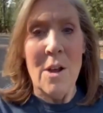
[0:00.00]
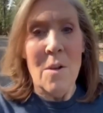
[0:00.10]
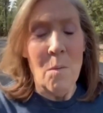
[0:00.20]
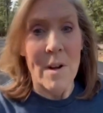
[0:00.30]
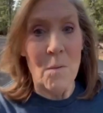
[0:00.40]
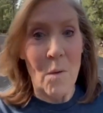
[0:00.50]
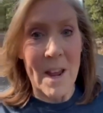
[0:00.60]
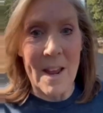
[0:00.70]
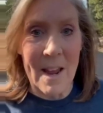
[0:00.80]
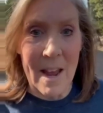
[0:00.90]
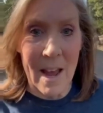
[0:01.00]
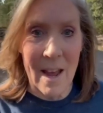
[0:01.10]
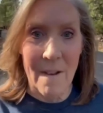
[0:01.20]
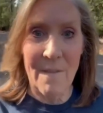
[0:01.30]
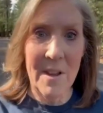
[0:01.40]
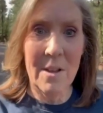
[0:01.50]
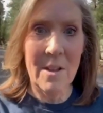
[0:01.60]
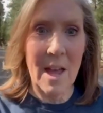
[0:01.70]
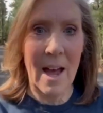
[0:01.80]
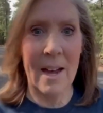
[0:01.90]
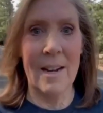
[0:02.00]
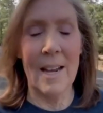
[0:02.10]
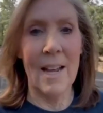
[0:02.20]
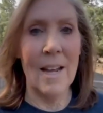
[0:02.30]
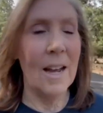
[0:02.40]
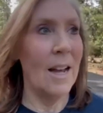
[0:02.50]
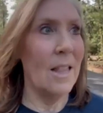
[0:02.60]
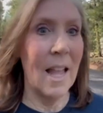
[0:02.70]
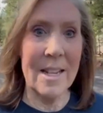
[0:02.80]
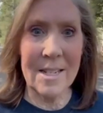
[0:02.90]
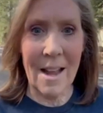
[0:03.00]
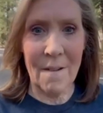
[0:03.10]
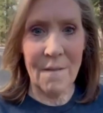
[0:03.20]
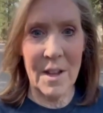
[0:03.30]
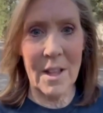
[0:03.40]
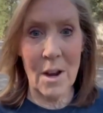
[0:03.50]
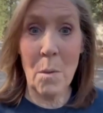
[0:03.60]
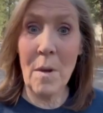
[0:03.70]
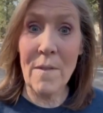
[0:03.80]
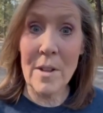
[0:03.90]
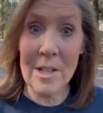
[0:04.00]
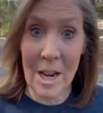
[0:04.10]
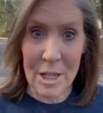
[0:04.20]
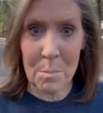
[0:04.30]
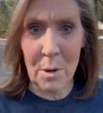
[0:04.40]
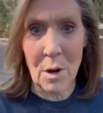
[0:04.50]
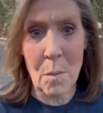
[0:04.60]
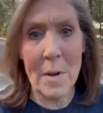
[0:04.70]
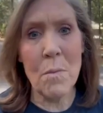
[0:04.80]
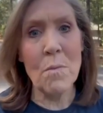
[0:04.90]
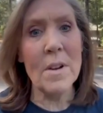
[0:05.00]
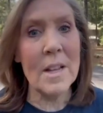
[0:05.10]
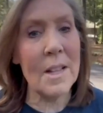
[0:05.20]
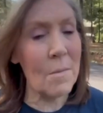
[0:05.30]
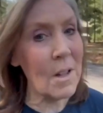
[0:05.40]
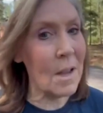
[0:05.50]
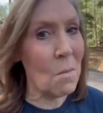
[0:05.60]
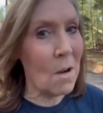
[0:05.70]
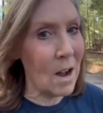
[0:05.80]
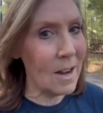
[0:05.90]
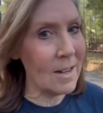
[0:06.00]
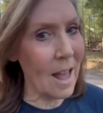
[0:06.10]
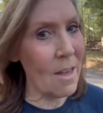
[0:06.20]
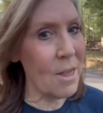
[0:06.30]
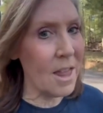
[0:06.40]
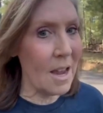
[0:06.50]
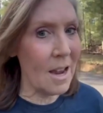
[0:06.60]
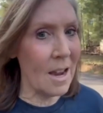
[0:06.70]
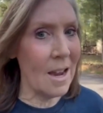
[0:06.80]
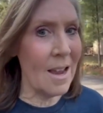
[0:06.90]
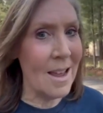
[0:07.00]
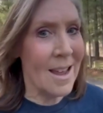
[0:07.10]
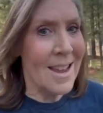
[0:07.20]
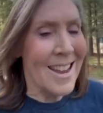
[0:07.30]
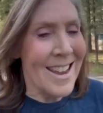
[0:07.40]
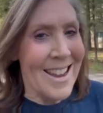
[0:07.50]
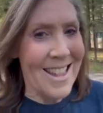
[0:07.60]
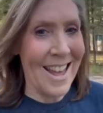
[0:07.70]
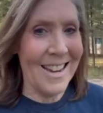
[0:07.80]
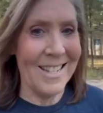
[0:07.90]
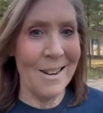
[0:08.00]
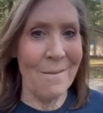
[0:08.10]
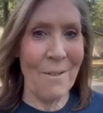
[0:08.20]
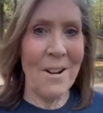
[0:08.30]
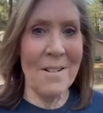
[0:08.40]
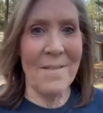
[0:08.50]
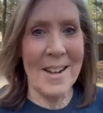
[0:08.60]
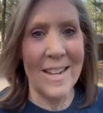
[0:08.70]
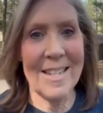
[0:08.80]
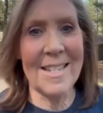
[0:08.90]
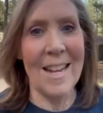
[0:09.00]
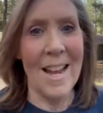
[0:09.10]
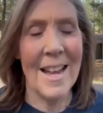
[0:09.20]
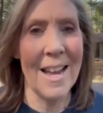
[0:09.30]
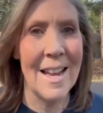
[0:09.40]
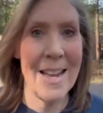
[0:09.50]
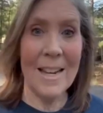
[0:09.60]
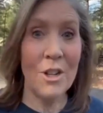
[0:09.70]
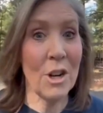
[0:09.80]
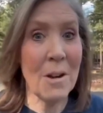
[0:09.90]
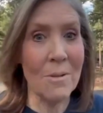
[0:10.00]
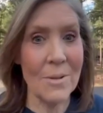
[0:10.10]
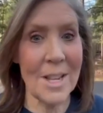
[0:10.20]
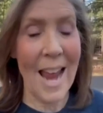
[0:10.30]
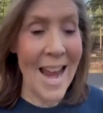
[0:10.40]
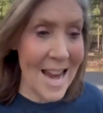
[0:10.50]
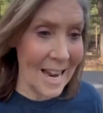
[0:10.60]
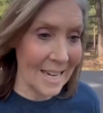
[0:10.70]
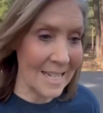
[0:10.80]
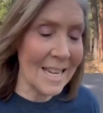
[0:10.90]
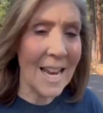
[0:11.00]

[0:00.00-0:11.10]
when we feel that uh, less than feeling or we feel desperate or we really, really want that thing that is in front of us, it shows. And